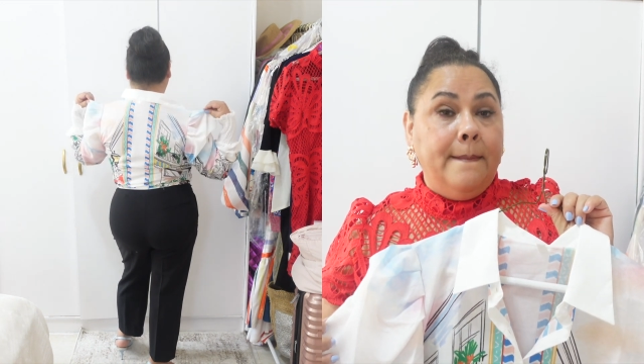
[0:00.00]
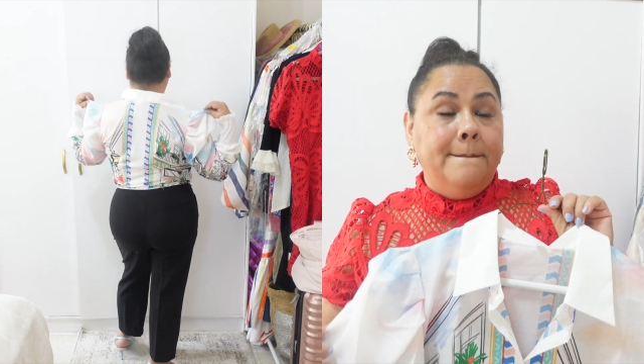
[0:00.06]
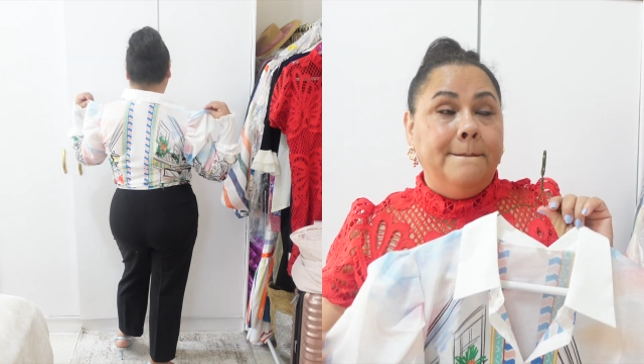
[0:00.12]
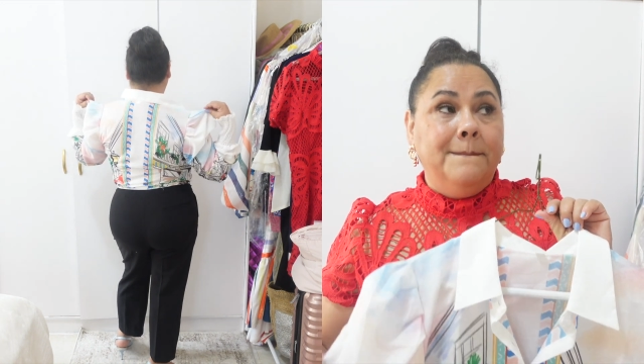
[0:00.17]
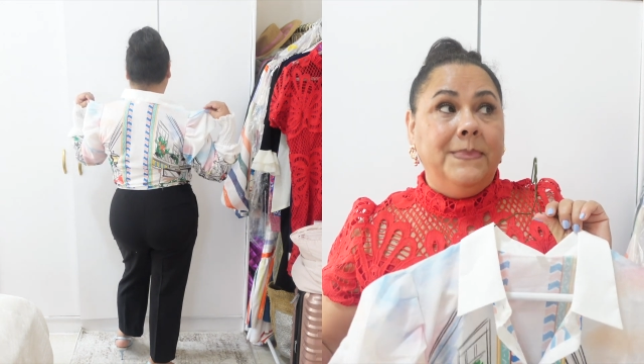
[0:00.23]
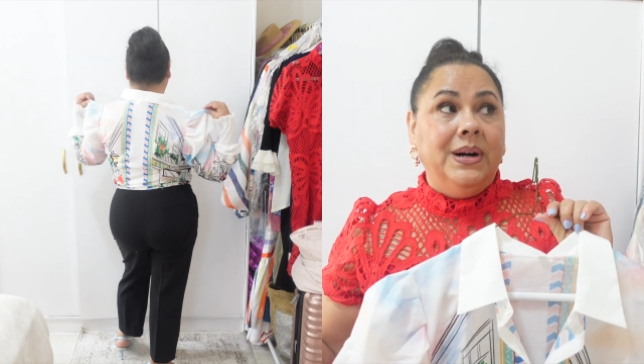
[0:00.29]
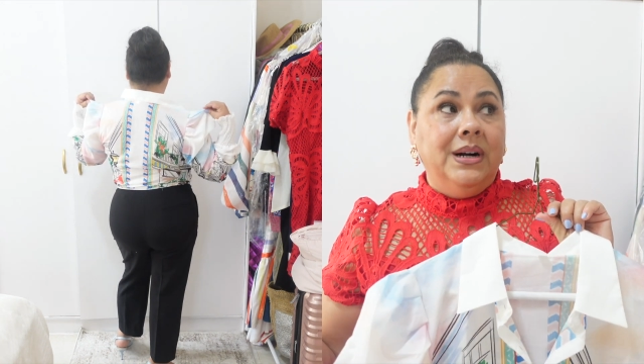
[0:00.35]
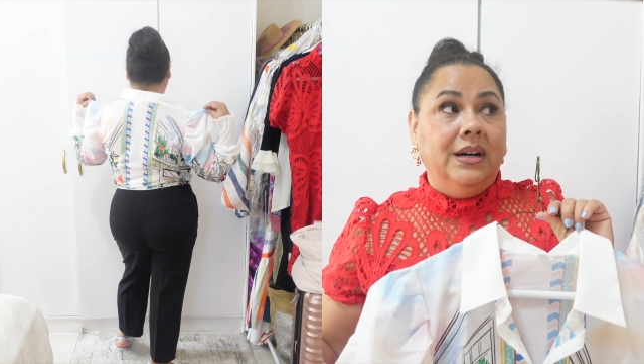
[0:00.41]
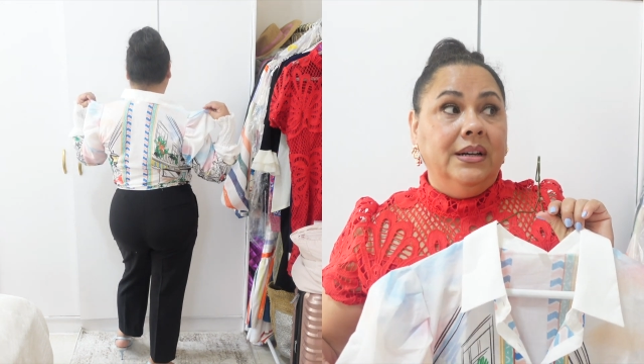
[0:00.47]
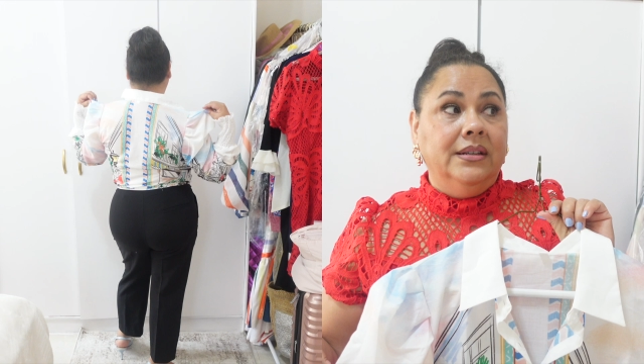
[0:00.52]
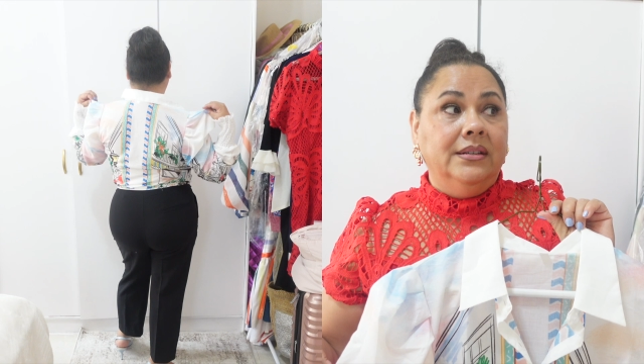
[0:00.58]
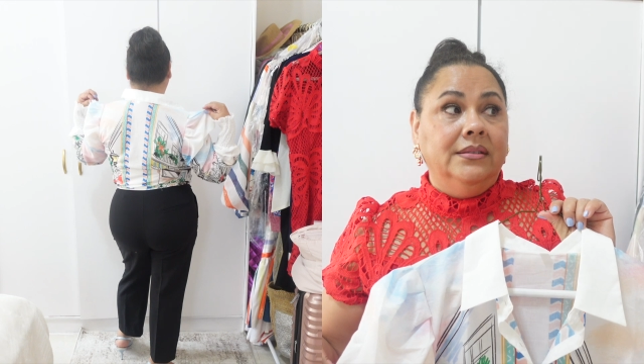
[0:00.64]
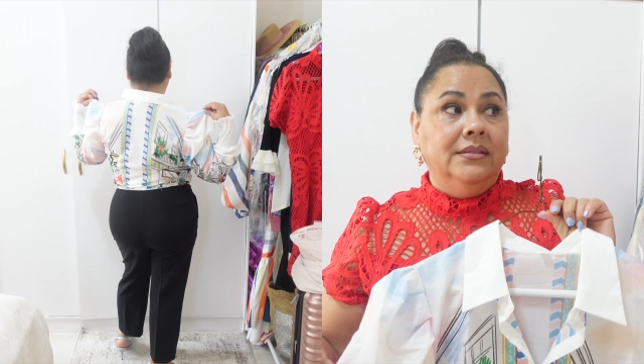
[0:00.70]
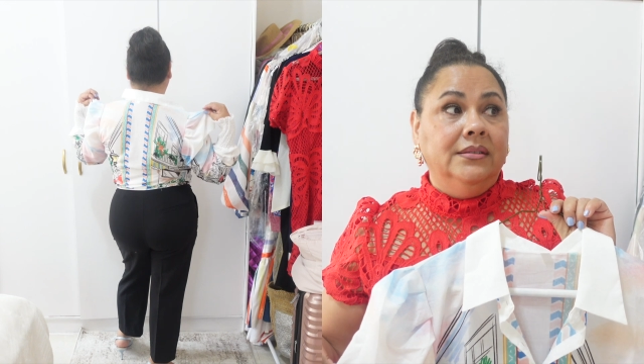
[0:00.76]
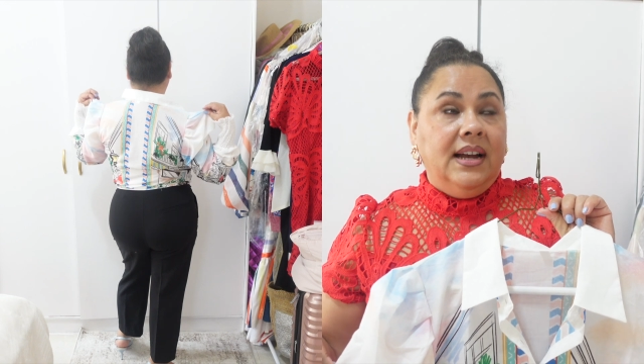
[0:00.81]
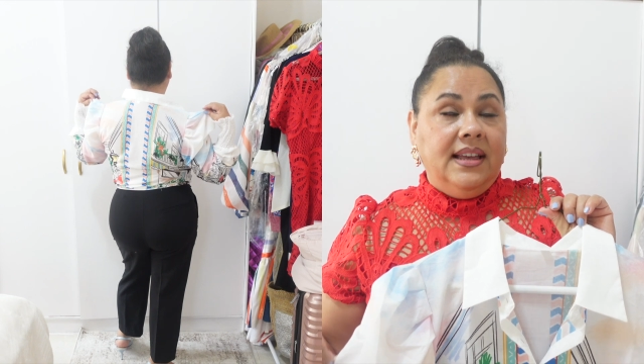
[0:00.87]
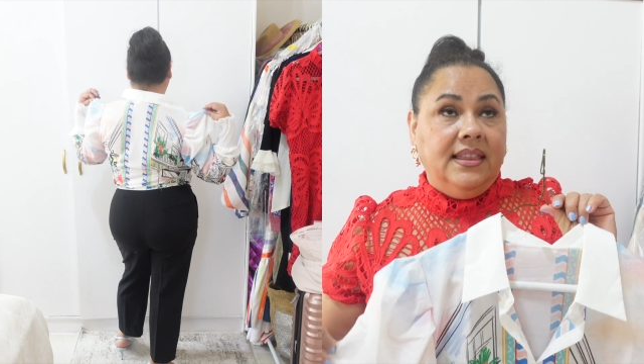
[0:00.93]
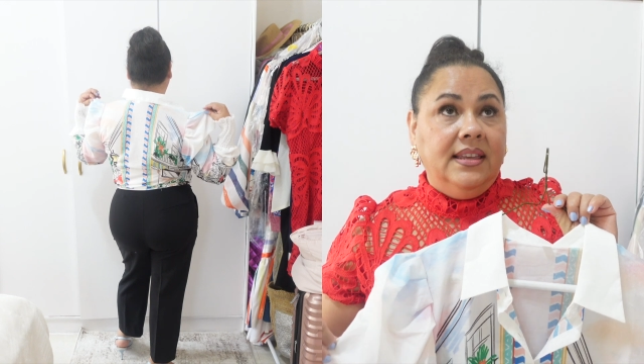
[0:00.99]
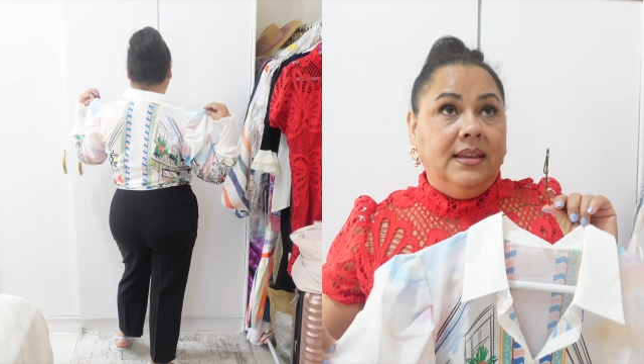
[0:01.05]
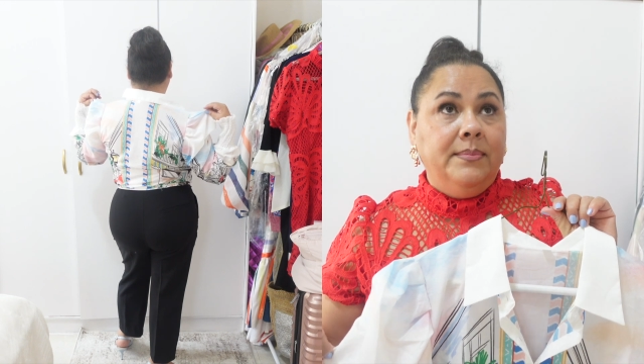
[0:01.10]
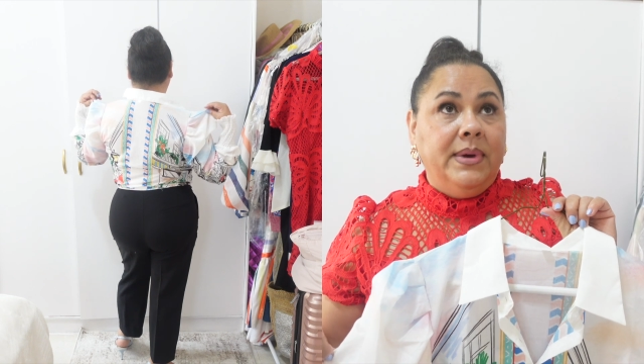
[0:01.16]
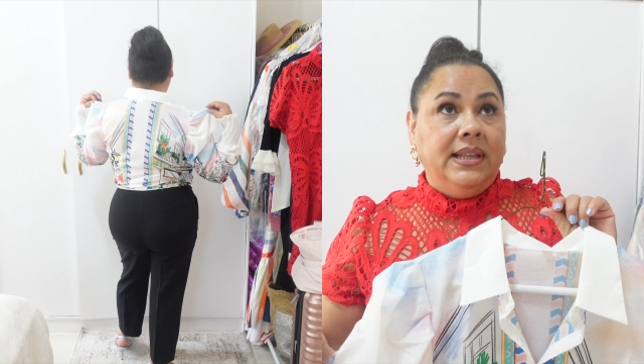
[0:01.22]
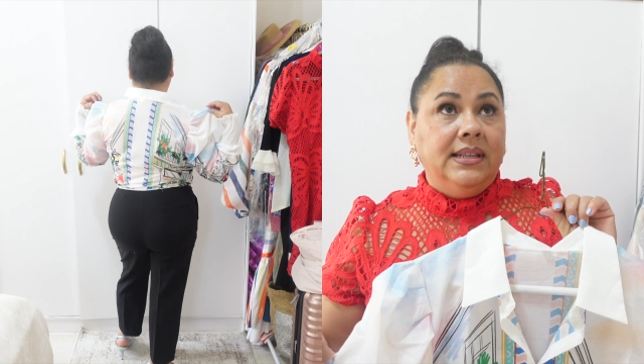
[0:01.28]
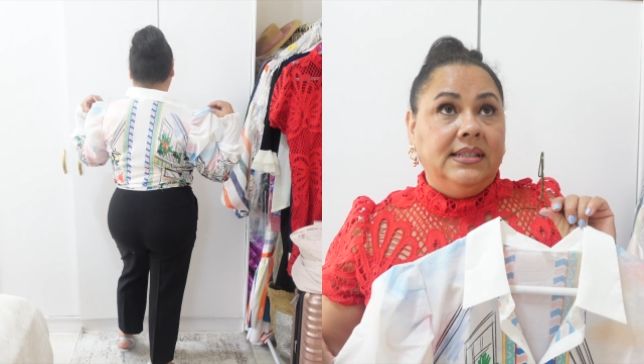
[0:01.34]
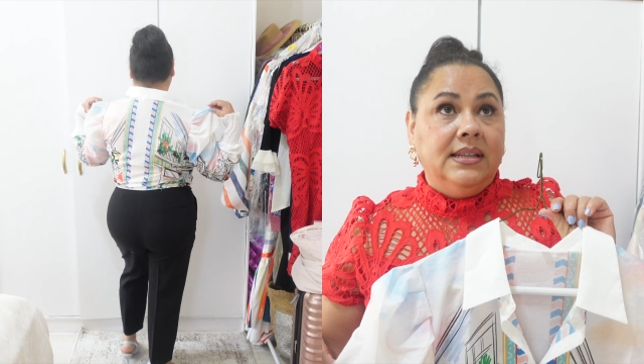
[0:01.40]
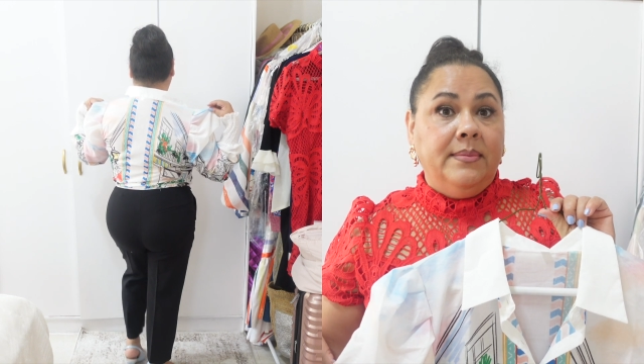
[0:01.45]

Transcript: but I think by the